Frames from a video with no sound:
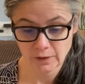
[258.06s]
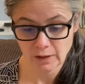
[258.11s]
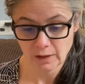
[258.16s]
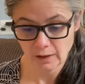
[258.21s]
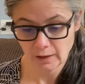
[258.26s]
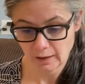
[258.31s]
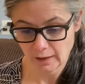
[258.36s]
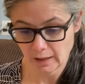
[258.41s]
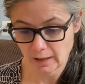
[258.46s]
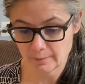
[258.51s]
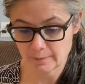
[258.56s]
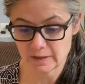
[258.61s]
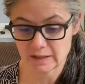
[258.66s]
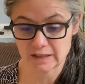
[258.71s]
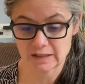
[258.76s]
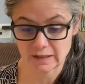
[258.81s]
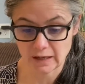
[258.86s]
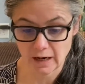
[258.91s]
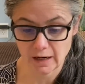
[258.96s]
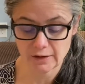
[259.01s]
Um, he
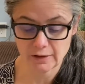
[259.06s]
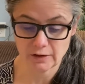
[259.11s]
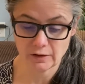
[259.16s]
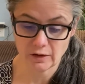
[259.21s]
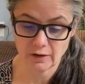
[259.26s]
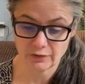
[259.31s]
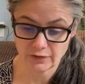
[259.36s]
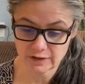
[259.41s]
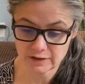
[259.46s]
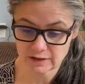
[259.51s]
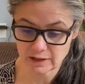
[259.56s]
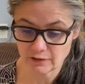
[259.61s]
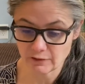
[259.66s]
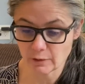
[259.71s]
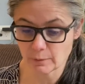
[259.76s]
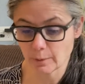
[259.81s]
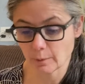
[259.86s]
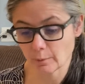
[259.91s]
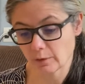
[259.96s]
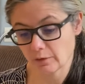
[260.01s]
started on this
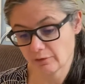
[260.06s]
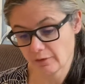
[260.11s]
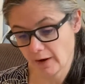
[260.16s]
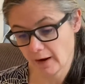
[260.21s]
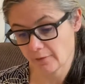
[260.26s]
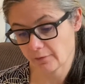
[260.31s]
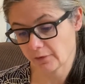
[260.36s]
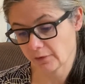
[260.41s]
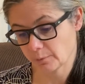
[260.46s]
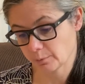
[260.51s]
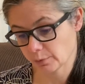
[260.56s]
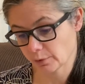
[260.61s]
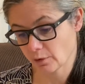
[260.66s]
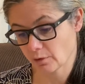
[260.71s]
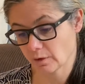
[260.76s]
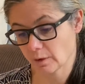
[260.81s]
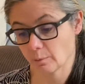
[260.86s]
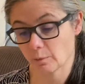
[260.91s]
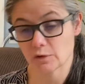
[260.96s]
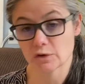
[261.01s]
level, but we found that the
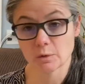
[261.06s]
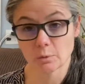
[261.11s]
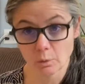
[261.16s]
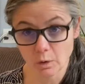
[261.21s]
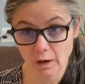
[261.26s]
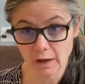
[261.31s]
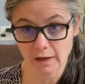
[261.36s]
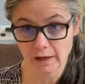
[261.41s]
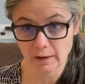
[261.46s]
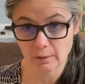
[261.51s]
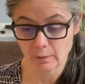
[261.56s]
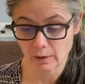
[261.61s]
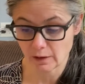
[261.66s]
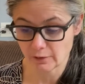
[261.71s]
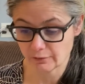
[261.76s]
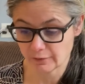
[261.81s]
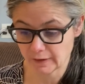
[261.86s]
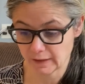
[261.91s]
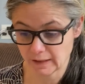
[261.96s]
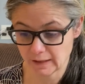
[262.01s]
program wasn't working well
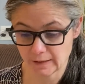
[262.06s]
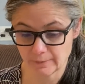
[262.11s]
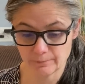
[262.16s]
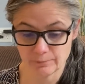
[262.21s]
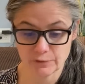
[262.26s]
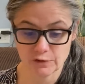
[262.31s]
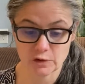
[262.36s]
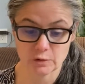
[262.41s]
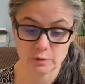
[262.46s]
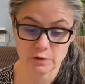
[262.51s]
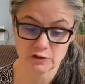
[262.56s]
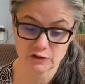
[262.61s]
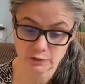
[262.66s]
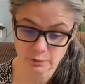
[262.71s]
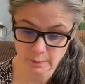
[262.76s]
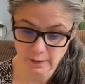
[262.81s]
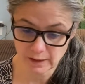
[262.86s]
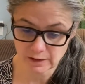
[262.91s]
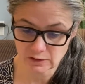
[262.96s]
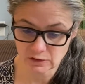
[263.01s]
for him, so we
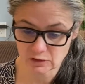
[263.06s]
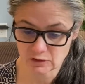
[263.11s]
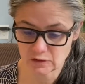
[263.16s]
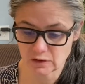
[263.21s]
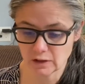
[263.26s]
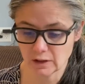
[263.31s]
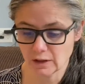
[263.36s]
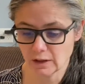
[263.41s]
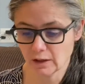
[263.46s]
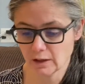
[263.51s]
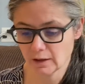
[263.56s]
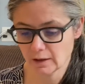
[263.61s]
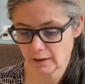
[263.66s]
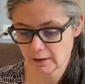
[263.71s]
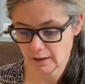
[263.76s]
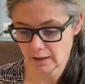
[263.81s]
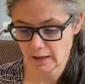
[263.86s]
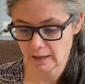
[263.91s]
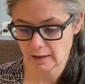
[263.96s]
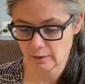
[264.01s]
switched.
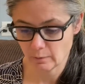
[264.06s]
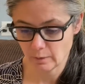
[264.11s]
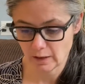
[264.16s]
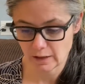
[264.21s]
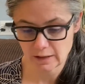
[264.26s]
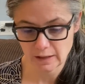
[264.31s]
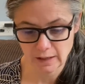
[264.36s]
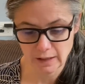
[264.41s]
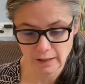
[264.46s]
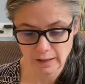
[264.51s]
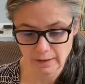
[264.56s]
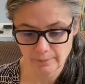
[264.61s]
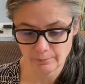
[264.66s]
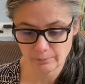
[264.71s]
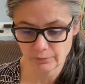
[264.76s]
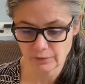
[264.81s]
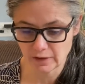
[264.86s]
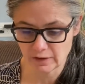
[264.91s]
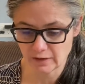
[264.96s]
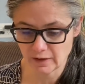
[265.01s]
Anyway,
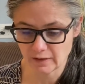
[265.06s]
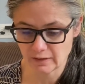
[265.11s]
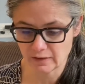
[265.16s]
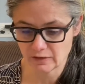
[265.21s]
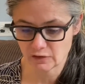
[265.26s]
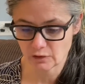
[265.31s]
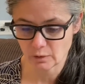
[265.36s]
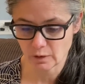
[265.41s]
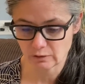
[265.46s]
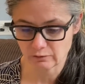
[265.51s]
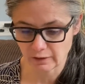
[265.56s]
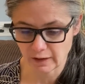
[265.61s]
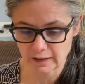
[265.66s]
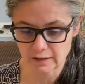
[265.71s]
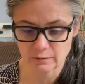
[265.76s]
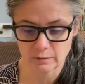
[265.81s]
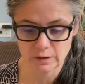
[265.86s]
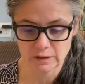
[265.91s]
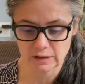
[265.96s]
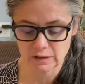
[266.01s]
um, and, and so I'll write,
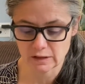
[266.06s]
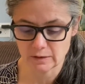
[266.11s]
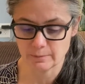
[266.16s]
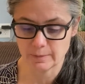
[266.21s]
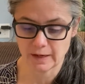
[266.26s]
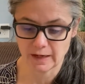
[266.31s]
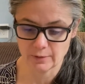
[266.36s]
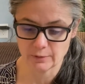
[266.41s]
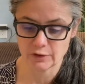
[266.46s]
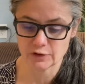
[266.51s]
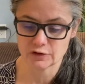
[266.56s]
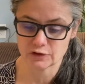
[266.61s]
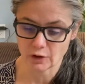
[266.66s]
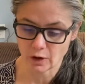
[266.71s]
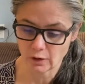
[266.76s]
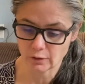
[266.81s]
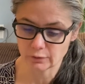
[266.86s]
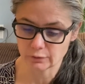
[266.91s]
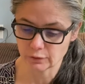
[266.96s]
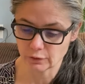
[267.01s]
and we did, it began with a
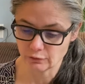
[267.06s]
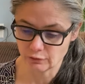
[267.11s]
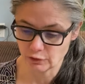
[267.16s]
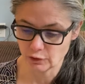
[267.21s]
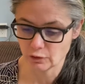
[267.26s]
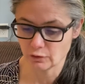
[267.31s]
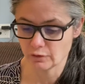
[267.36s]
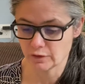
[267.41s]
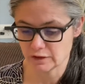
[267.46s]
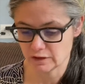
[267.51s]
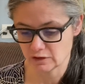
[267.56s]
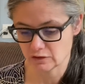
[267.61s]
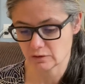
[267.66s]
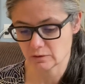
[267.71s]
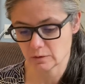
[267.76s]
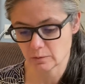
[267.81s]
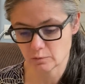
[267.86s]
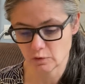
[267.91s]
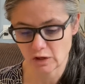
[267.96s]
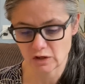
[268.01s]
solid review of addition,
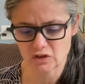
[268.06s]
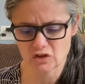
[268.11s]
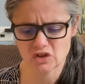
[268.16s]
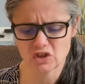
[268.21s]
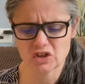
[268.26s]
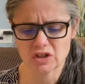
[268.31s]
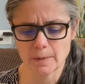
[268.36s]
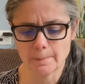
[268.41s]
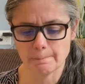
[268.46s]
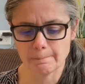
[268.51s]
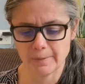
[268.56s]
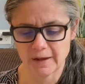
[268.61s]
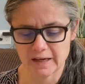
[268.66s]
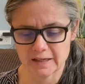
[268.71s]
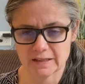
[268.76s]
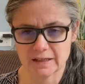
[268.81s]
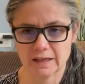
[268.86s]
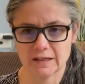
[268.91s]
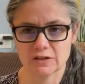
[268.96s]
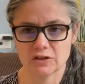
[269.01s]
subtraction. It's just a
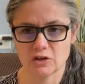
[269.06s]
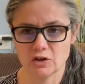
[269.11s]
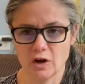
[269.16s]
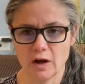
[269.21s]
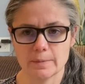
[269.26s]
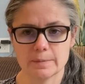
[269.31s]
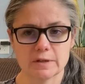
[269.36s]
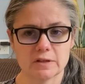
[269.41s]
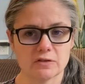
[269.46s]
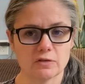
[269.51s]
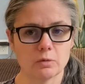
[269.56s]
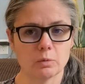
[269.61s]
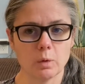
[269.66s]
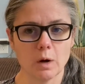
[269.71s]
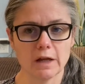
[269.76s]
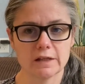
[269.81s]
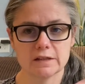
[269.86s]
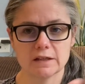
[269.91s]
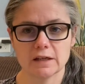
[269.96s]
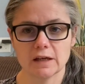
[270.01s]
basic synopsis of
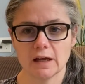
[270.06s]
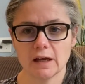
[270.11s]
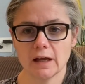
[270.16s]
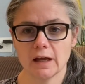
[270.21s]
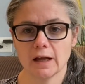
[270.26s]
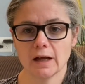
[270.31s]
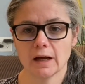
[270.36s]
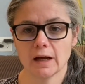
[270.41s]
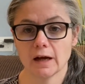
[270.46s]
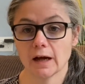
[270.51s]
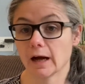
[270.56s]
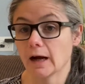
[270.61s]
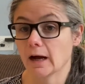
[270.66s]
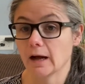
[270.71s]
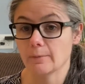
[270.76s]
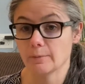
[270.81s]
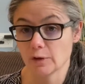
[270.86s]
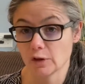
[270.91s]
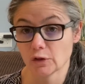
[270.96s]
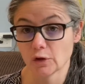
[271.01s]
what
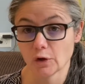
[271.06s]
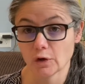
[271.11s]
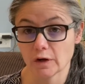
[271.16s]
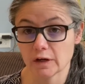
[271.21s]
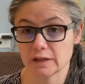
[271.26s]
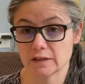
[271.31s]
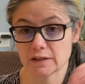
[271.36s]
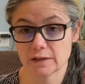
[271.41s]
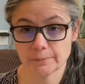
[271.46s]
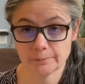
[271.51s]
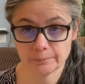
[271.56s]
um, he learned